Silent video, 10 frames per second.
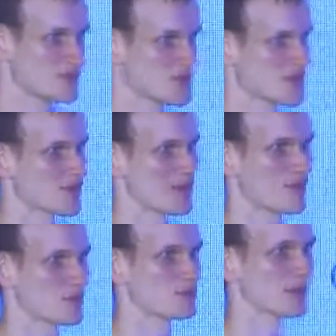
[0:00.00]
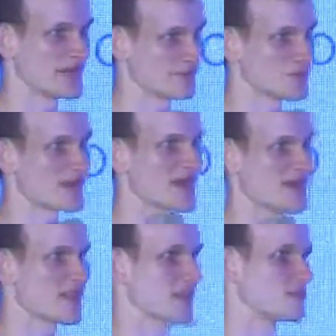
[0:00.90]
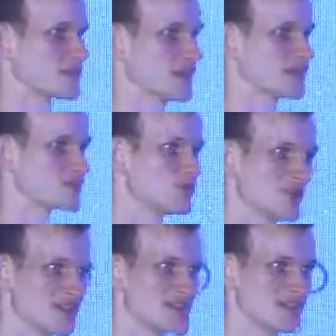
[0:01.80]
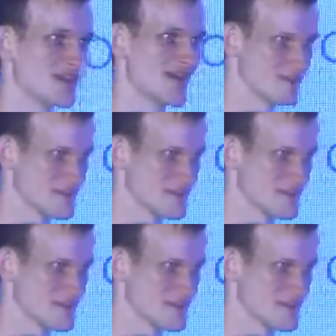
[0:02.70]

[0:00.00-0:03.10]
It's just like how much money everyone has at some particular point in time.